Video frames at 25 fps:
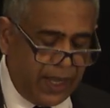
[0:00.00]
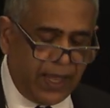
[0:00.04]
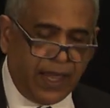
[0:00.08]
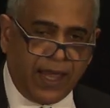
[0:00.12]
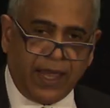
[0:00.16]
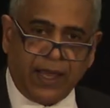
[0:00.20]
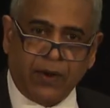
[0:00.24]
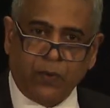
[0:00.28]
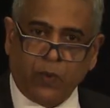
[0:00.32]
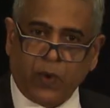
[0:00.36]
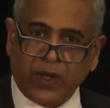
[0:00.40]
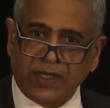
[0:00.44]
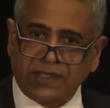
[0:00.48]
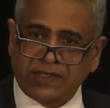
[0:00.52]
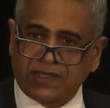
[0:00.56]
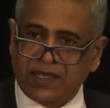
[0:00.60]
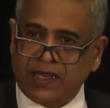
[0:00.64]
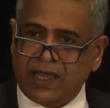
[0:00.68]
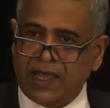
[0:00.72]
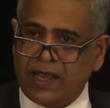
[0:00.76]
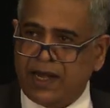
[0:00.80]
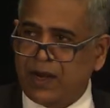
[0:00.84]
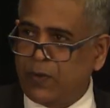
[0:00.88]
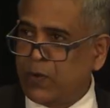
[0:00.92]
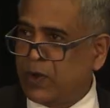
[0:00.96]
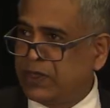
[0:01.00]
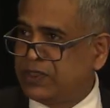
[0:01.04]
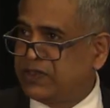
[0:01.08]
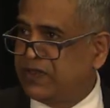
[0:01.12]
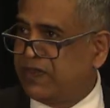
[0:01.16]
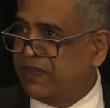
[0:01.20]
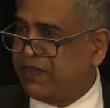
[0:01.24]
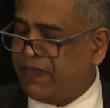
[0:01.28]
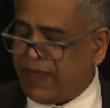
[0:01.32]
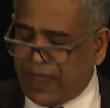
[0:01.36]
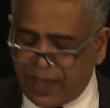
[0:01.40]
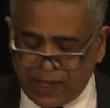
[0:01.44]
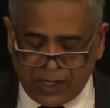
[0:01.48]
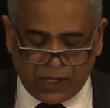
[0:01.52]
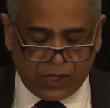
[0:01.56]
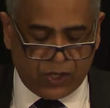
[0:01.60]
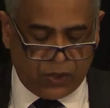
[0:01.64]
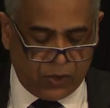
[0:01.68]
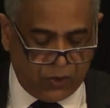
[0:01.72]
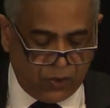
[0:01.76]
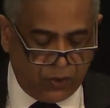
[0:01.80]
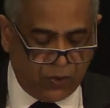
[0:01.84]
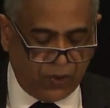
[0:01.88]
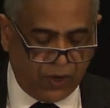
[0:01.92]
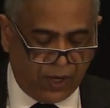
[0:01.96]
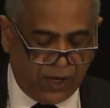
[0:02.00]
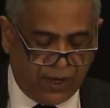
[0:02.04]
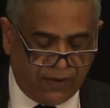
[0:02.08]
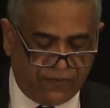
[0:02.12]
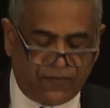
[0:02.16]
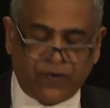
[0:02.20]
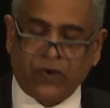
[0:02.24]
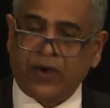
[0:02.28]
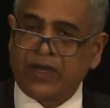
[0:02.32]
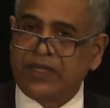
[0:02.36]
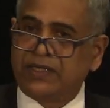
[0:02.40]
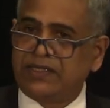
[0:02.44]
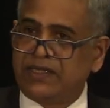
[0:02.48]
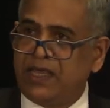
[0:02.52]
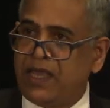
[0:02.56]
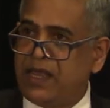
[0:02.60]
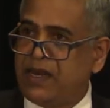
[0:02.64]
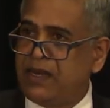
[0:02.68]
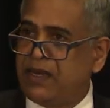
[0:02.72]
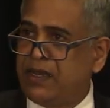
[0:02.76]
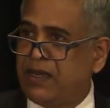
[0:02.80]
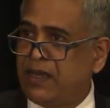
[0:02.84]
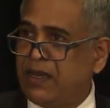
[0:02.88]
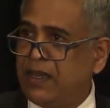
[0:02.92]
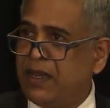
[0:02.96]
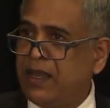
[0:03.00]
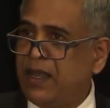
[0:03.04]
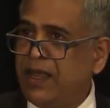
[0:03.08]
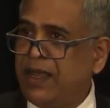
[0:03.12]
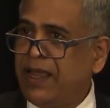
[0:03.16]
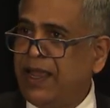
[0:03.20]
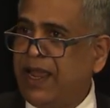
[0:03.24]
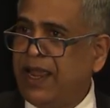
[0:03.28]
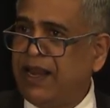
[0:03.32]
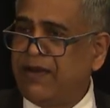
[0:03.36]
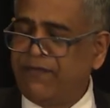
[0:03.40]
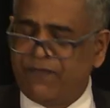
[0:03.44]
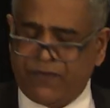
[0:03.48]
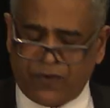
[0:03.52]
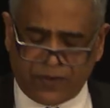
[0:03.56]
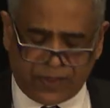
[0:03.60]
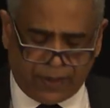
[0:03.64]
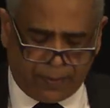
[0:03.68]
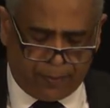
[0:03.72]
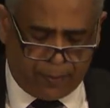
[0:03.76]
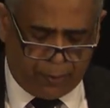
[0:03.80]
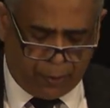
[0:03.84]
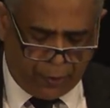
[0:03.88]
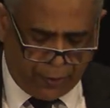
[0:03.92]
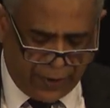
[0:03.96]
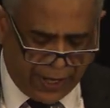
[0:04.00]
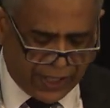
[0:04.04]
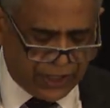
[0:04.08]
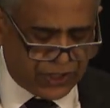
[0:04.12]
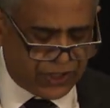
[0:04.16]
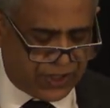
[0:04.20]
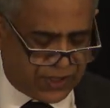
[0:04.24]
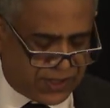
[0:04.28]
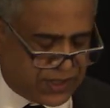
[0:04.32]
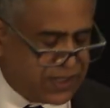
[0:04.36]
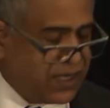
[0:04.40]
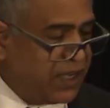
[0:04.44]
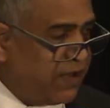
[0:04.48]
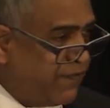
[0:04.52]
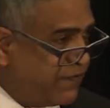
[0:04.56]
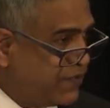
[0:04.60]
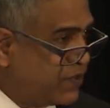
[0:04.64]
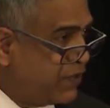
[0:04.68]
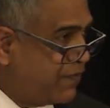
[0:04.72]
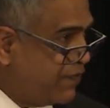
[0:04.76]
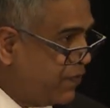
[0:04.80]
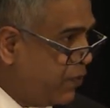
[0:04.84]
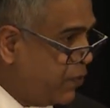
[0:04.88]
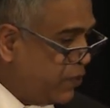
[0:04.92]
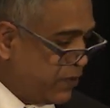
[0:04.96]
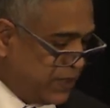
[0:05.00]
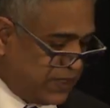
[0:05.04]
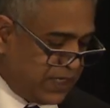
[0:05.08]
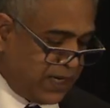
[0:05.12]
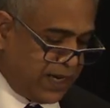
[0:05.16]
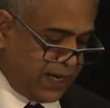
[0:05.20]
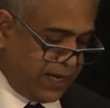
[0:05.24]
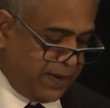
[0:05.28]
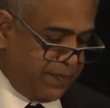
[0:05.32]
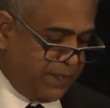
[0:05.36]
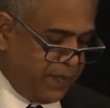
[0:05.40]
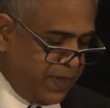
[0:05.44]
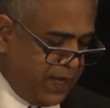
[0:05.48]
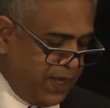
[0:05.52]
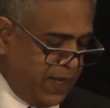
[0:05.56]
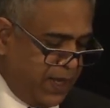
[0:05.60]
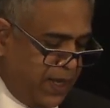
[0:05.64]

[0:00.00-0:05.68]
And once again, I want to thank you for attending and for the precious gift of your time.